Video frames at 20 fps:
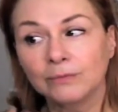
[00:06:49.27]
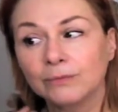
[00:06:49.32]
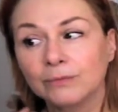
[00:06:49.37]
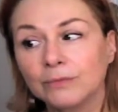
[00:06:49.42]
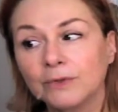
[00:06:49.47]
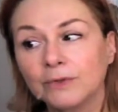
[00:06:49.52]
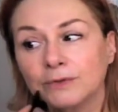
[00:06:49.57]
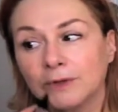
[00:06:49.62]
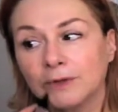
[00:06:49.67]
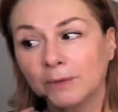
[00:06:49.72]

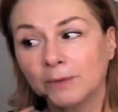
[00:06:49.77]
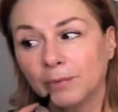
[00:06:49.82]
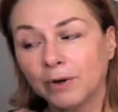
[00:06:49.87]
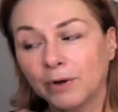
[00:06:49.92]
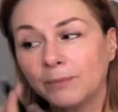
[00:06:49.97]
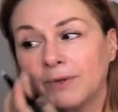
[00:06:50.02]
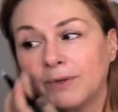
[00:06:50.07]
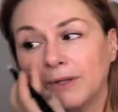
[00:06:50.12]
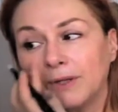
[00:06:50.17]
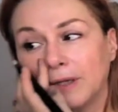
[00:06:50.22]
So I'm
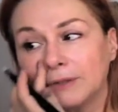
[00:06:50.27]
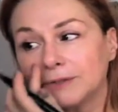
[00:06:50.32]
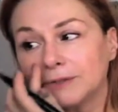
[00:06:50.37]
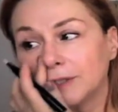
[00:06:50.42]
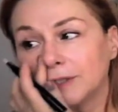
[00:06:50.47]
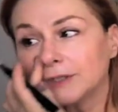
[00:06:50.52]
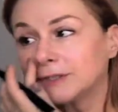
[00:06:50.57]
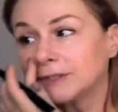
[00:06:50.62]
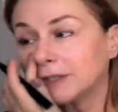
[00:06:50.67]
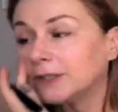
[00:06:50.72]
popping that
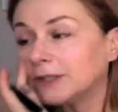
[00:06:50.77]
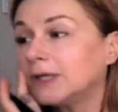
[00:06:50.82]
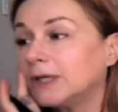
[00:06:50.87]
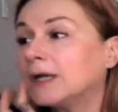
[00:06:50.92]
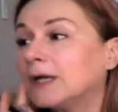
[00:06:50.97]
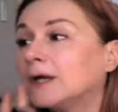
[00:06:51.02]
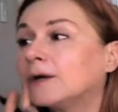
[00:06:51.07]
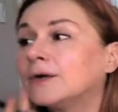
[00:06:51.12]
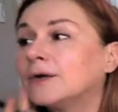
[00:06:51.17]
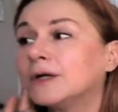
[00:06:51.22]
just in the
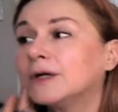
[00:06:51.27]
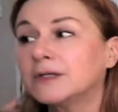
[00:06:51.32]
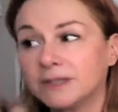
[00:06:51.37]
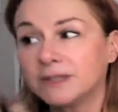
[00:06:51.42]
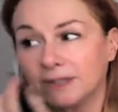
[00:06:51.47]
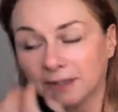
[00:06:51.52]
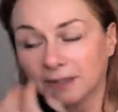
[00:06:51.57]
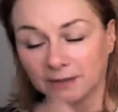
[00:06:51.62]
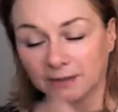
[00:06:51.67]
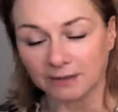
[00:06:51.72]
areas
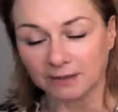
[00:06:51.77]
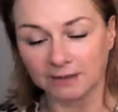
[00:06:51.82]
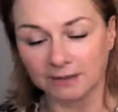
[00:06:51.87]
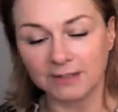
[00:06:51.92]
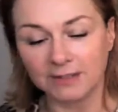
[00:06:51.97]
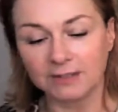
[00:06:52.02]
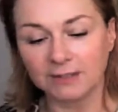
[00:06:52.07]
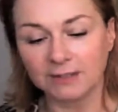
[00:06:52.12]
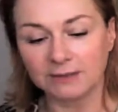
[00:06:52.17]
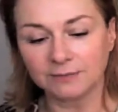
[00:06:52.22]
that I need
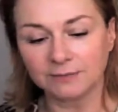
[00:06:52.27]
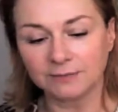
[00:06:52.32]
it.